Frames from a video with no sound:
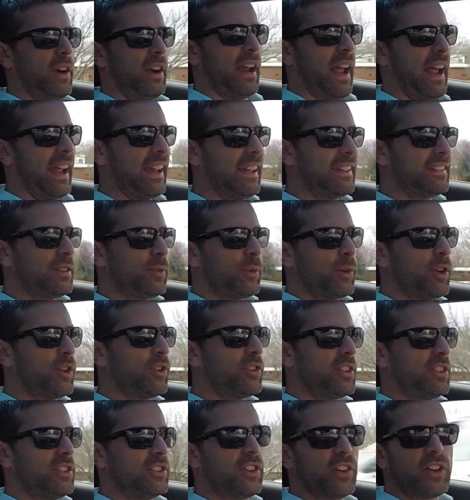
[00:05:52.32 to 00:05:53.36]
I guess they were
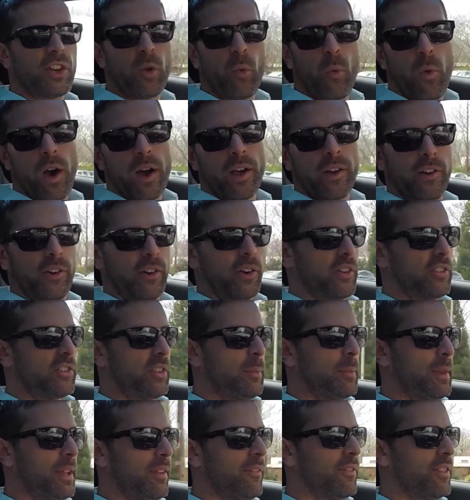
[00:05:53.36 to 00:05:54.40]
using dirty water or
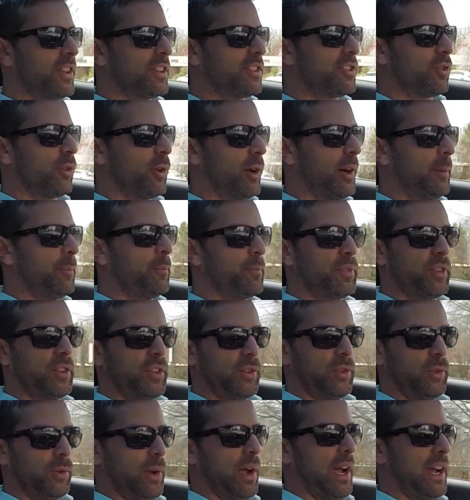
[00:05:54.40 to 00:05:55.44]
something of the sort
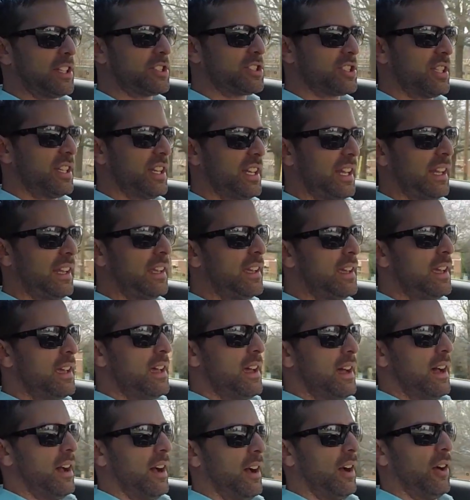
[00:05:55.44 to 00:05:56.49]
to actually,
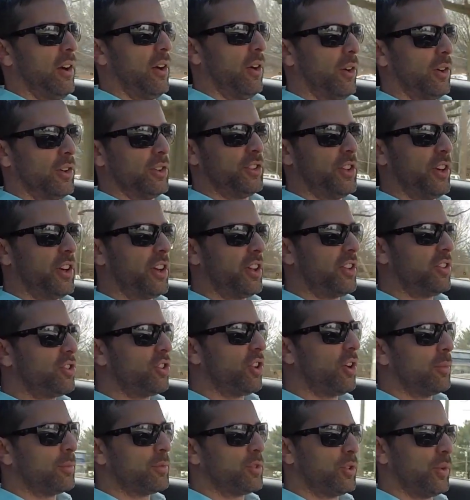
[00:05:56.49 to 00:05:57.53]
or dirty
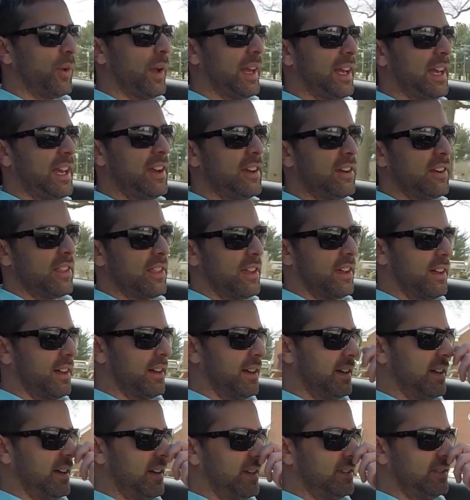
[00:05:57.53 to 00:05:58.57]
soap to adhere
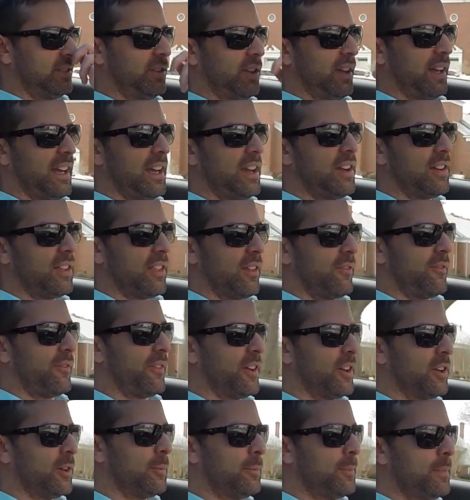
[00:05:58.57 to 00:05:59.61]
the
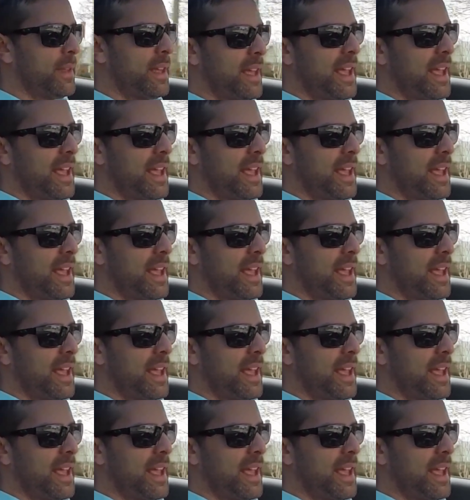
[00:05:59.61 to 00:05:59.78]
film,